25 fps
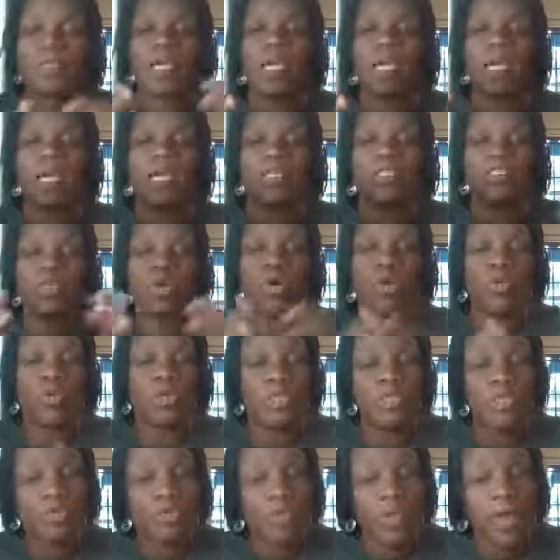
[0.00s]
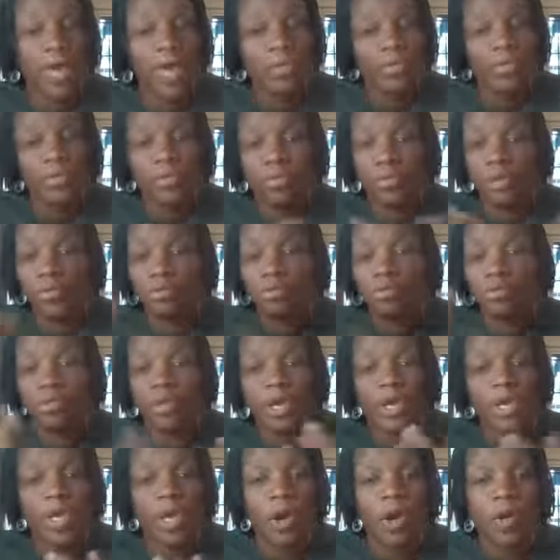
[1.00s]
And so we do that through
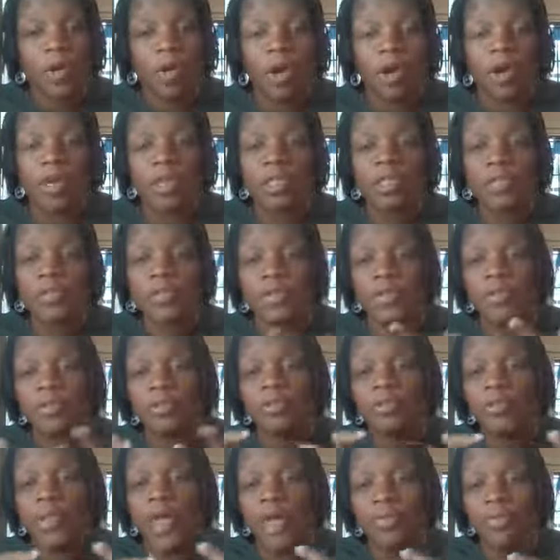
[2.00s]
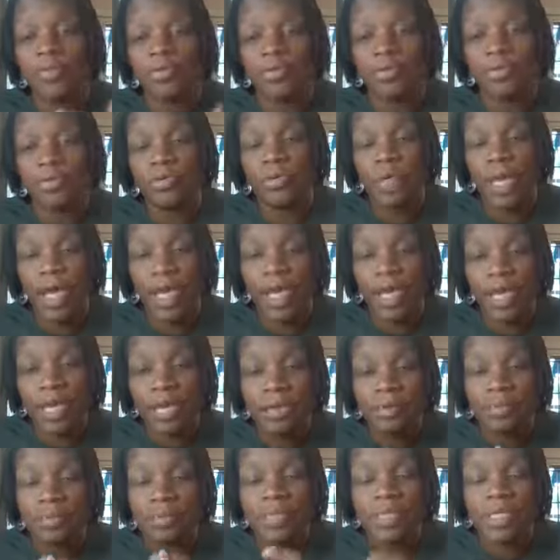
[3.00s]
greeting cards. We do that through
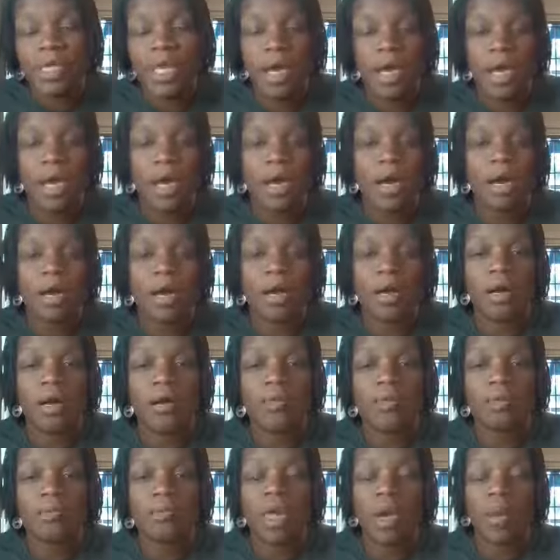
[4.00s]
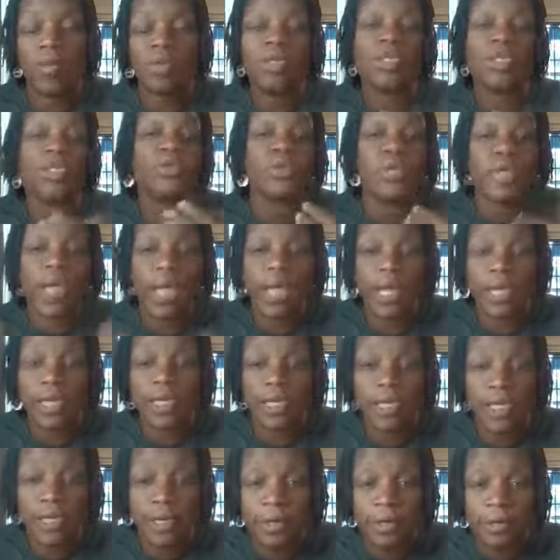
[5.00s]
games um, that we create
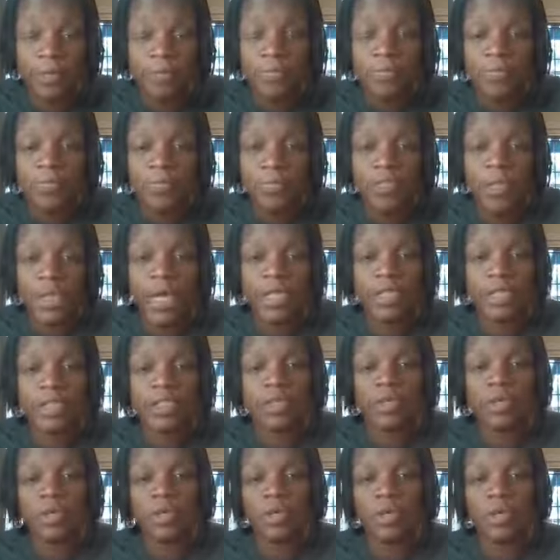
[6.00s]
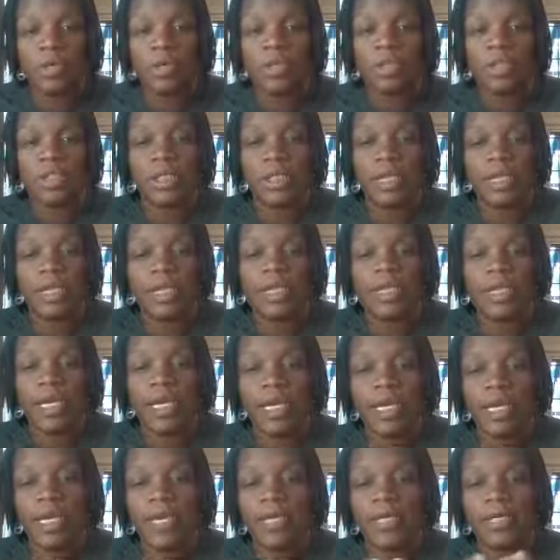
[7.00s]
here at Tell the World. Uh,
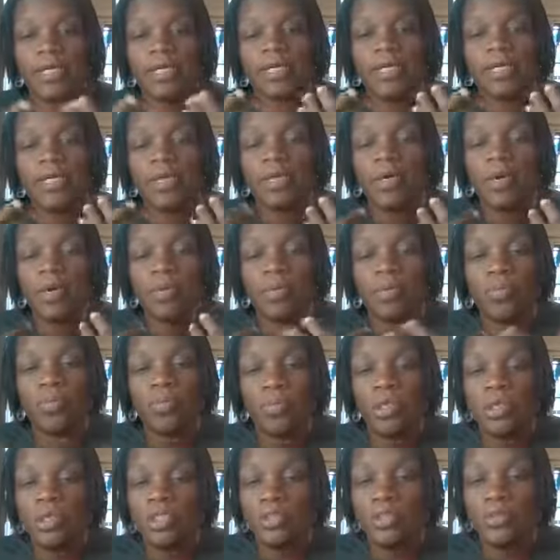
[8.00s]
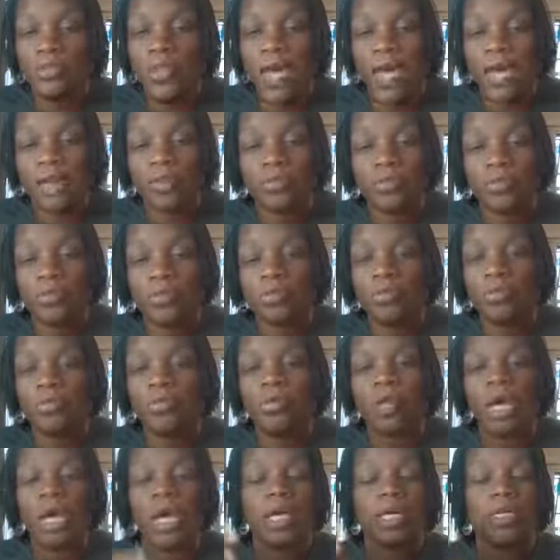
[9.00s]
and we do that
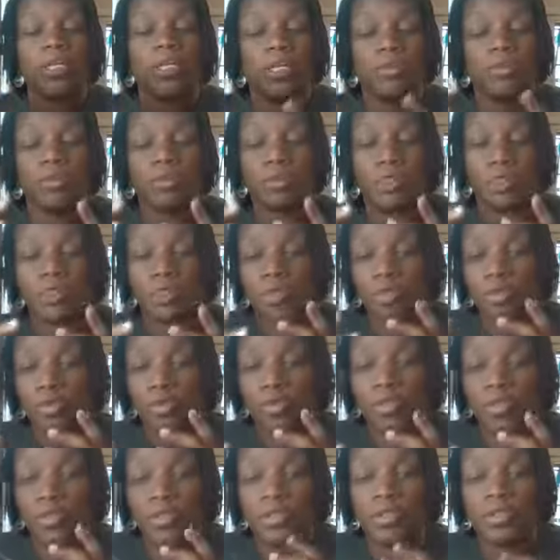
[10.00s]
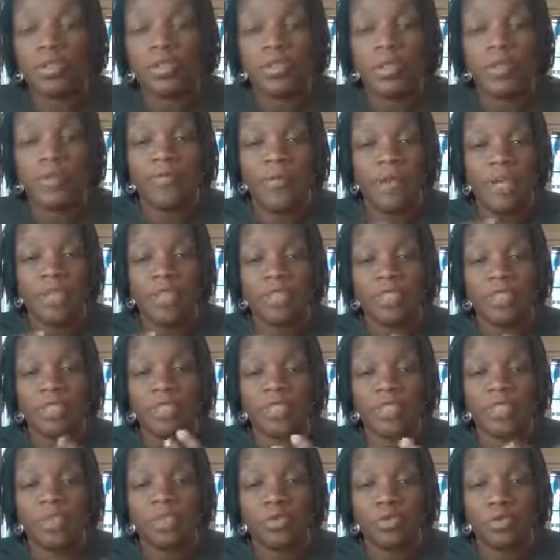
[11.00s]
through uh, different tools,
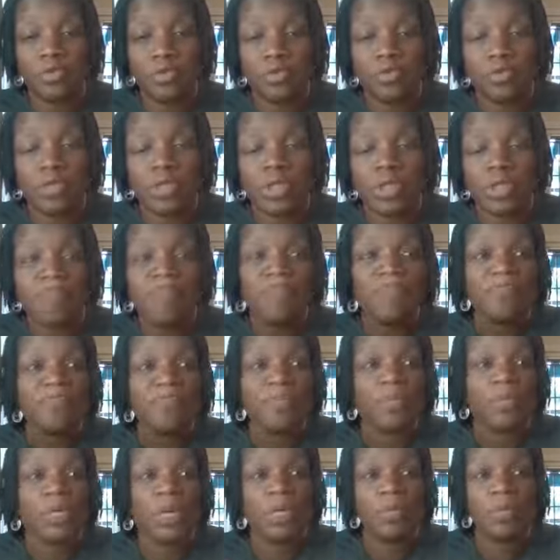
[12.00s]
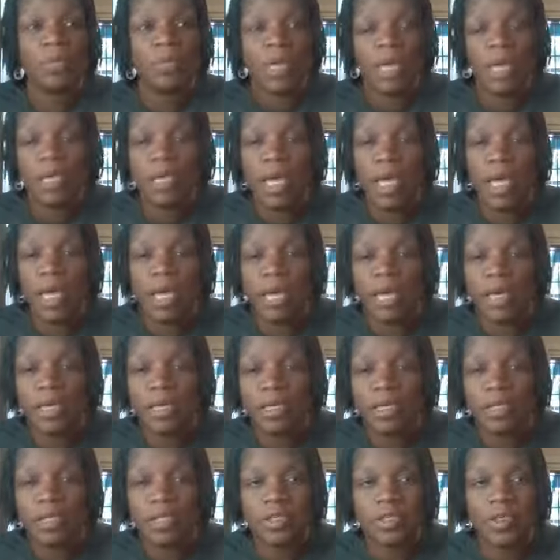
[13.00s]
evangelistic tools. Amen.
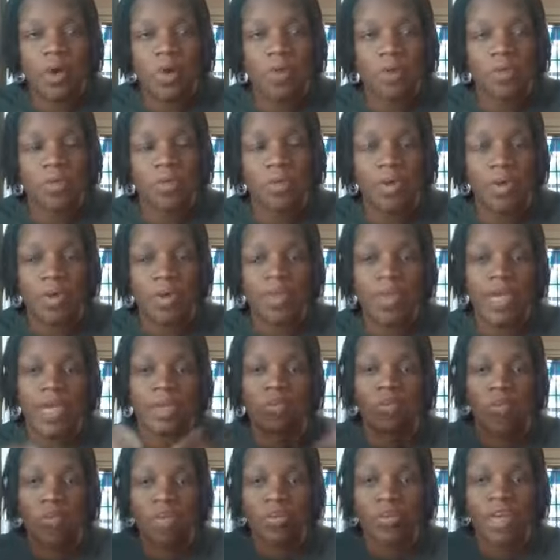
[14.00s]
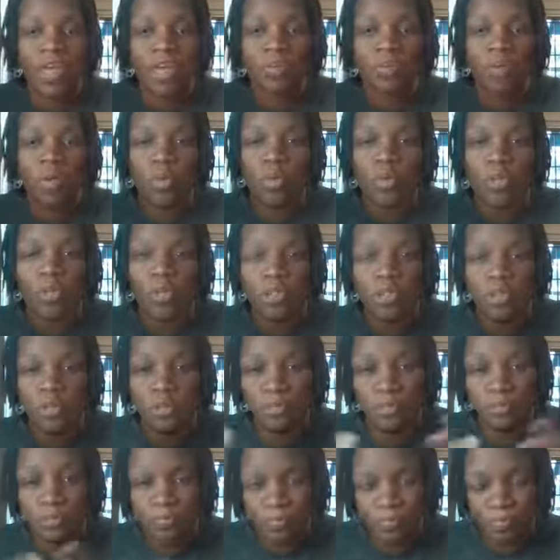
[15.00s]
And so uh, that's what that's what we
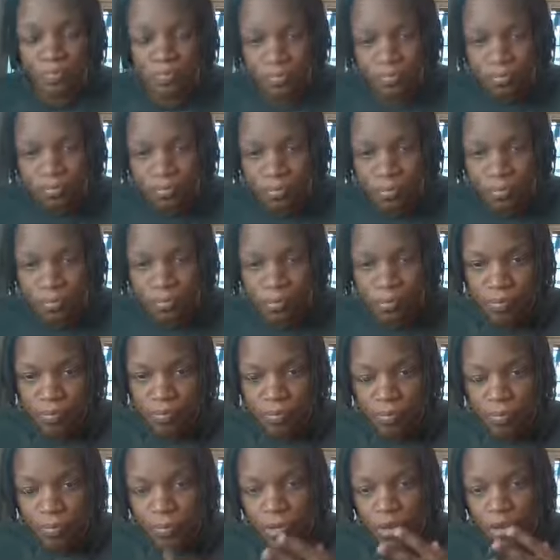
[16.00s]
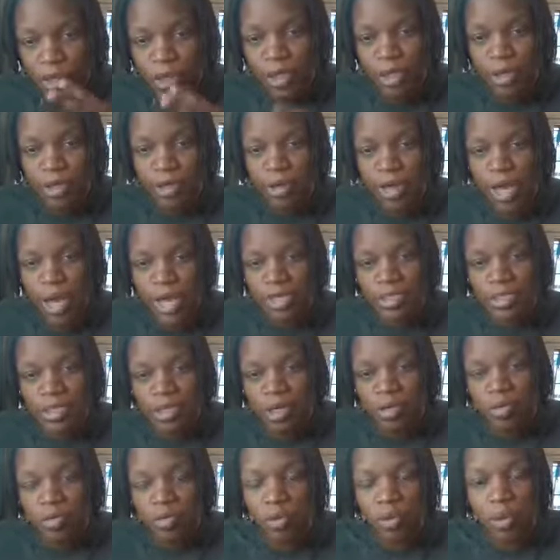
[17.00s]
do here at
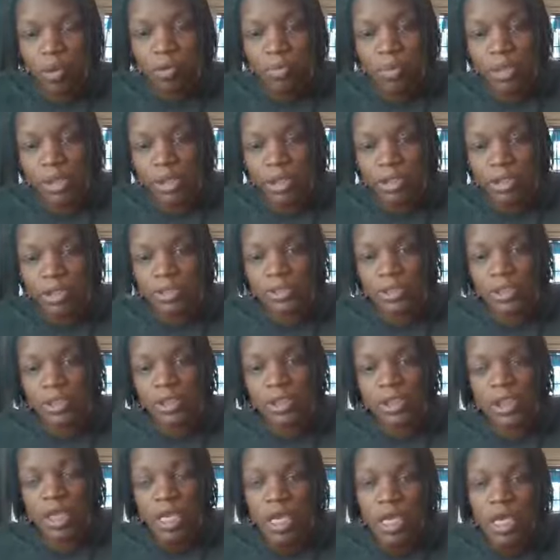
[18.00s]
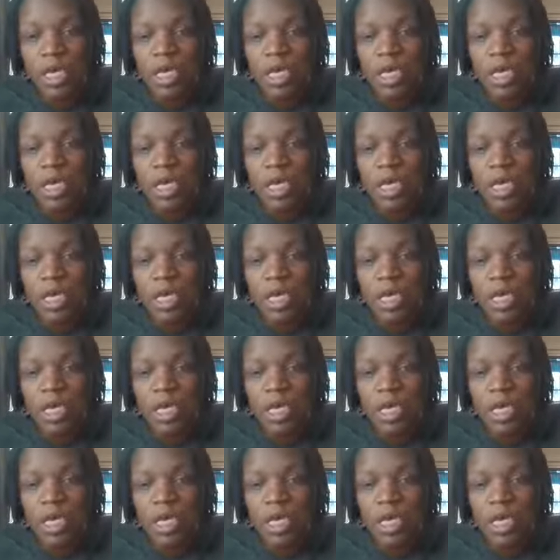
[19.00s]
Tell the World Ministries.